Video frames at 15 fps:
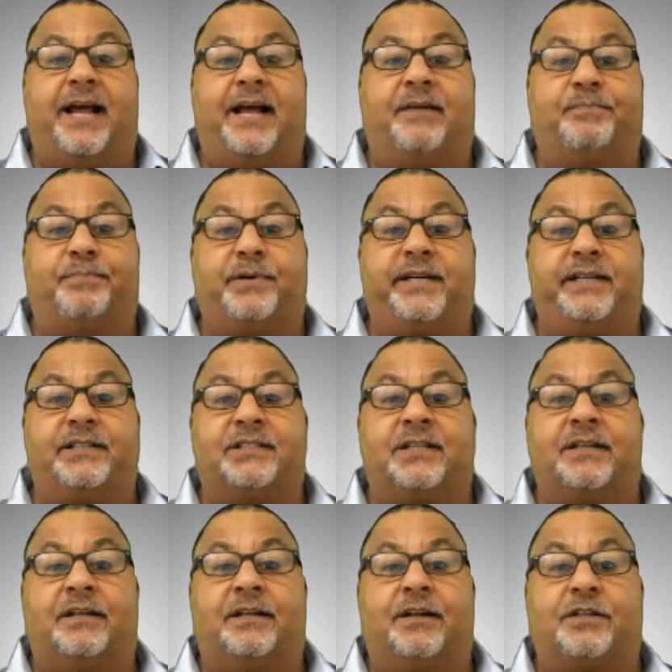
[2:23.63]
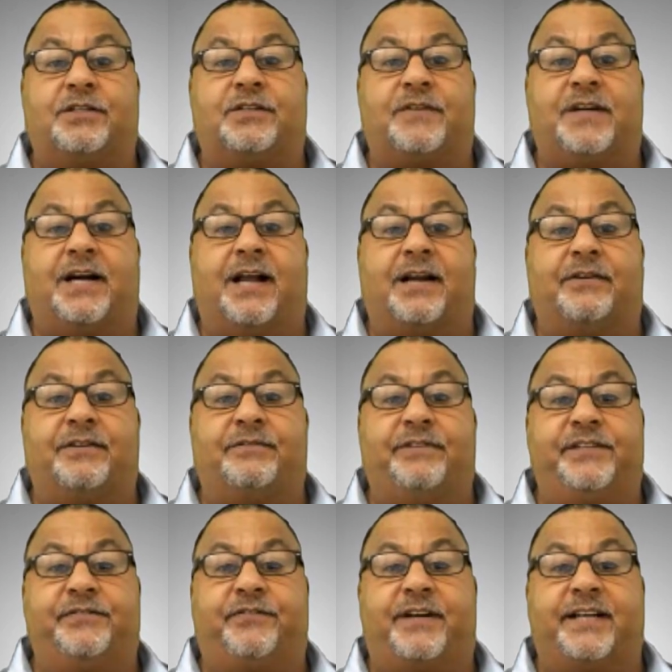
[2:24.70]
and brings lots of
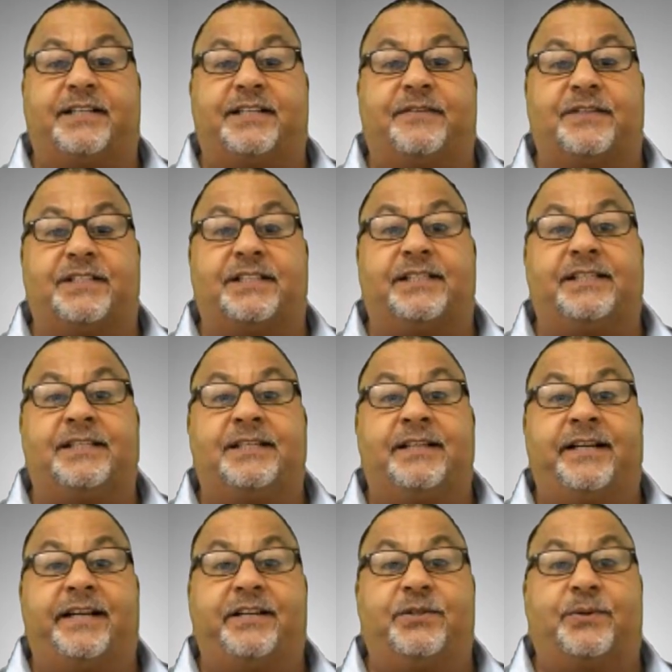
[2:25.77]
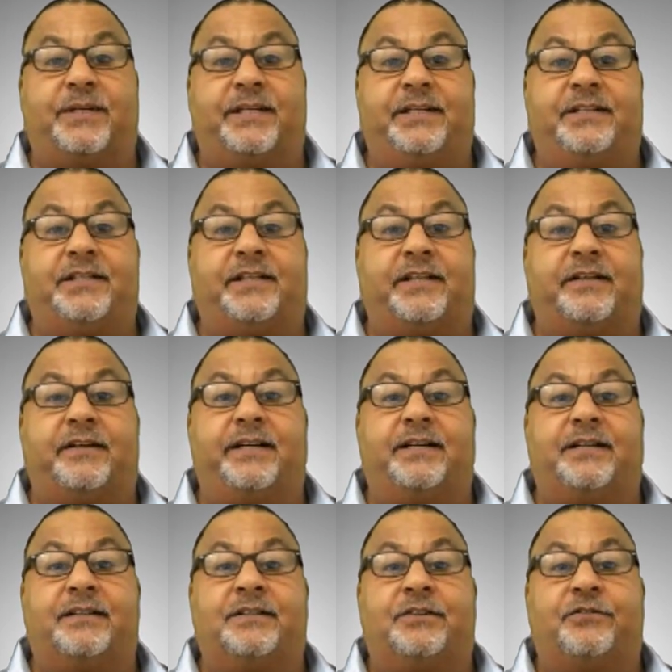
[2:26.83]
color and reflectivity into an
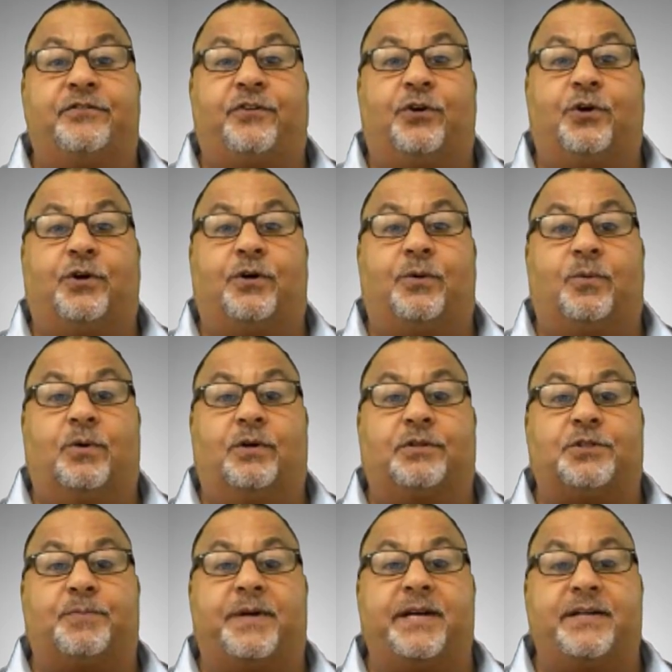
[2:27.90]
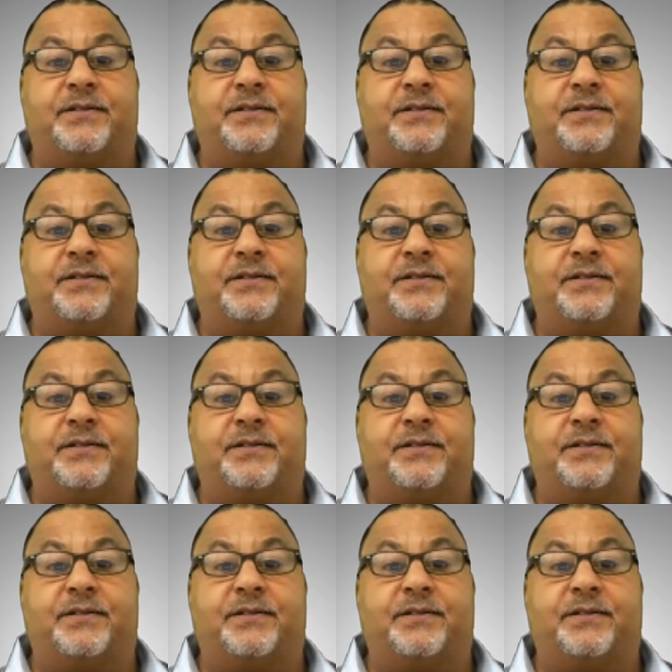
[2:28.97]
interior floor or wall